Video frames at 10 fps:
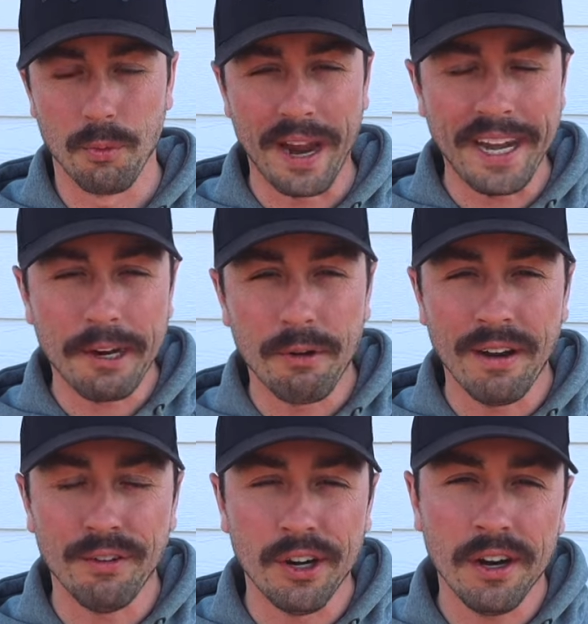Rainy
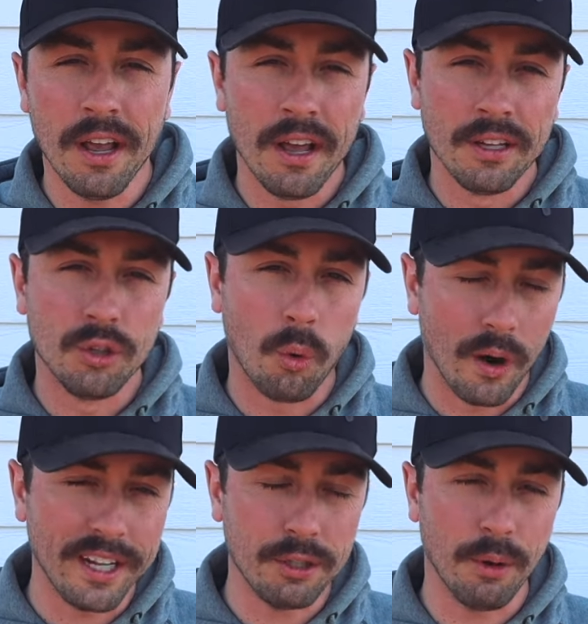River
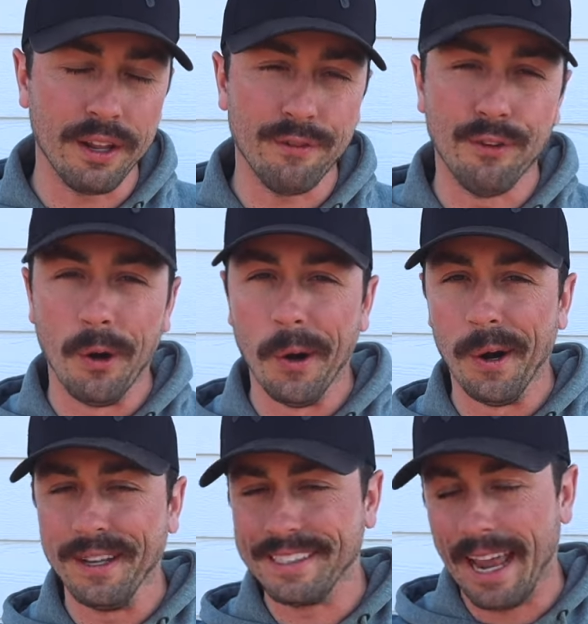
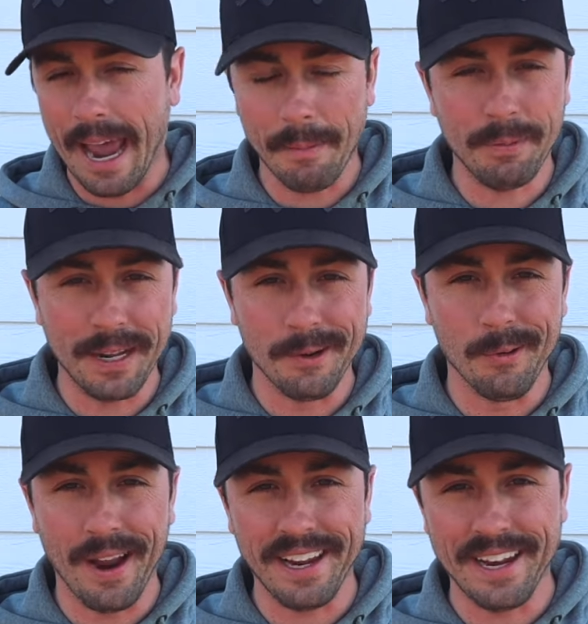2024. It's happening
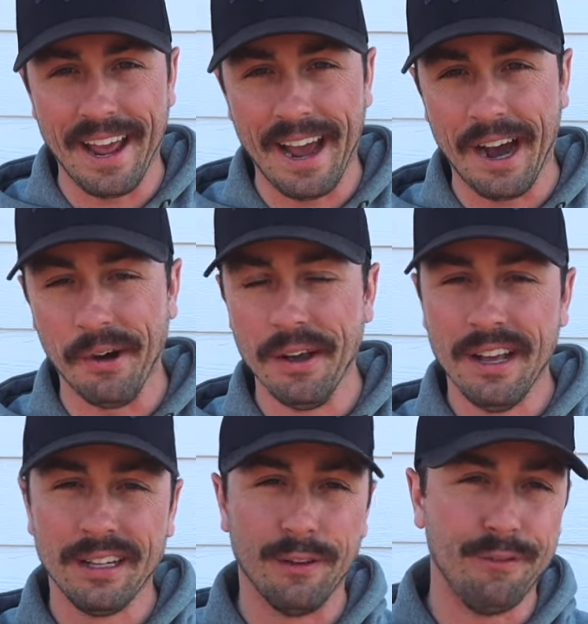right now.
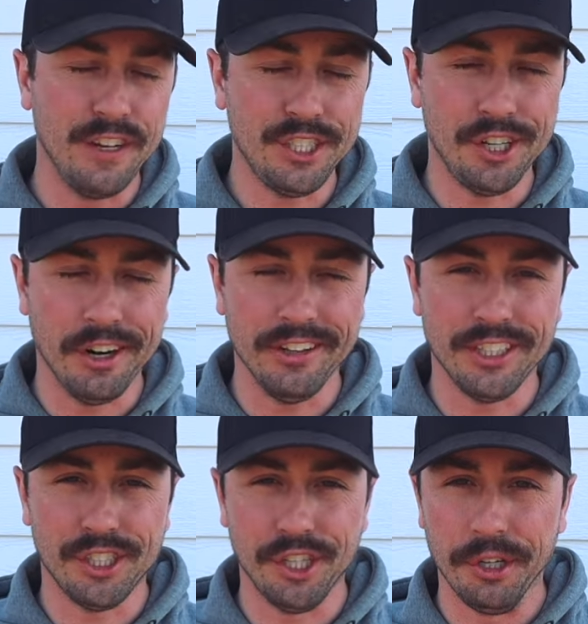The fish are on
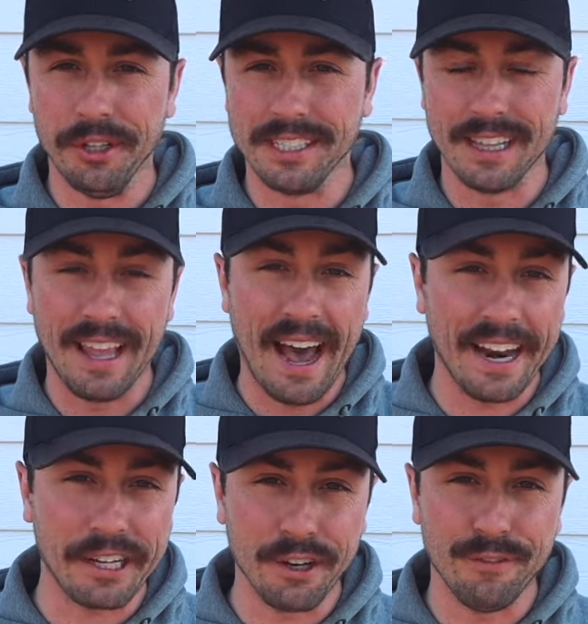the chew. There's a
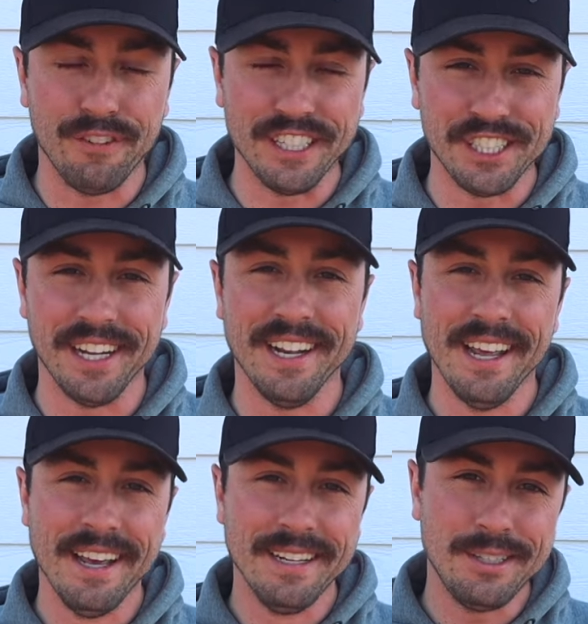lot of good fishing
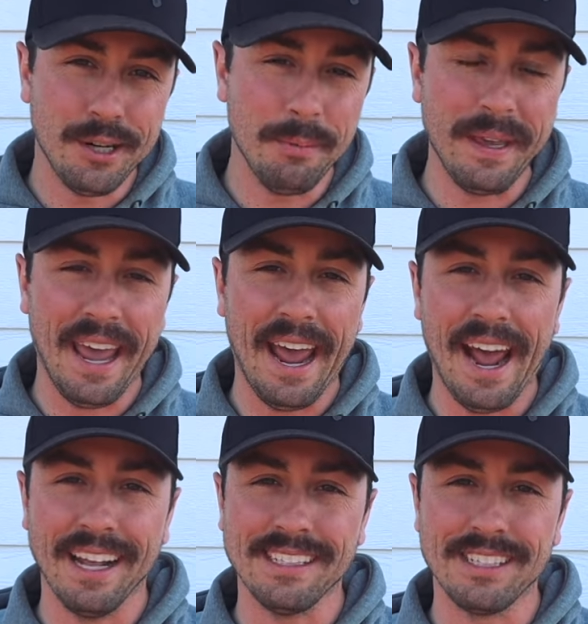to be
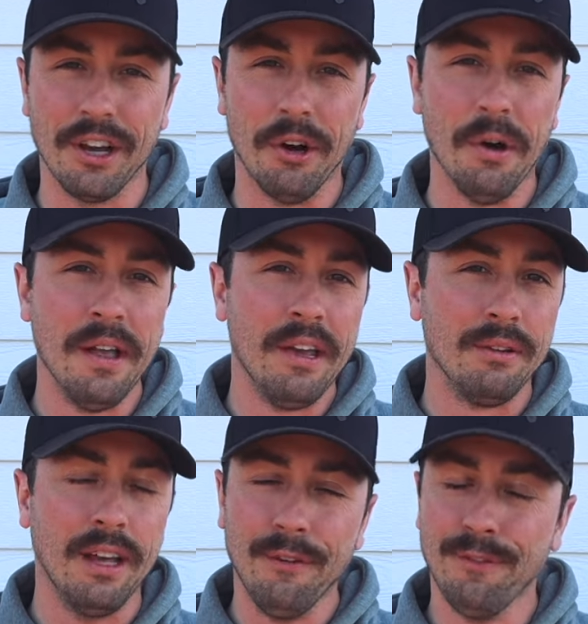had. So
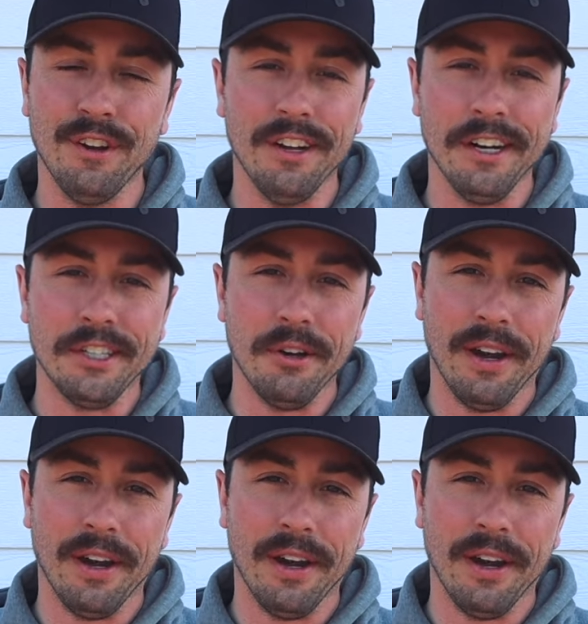without further ado,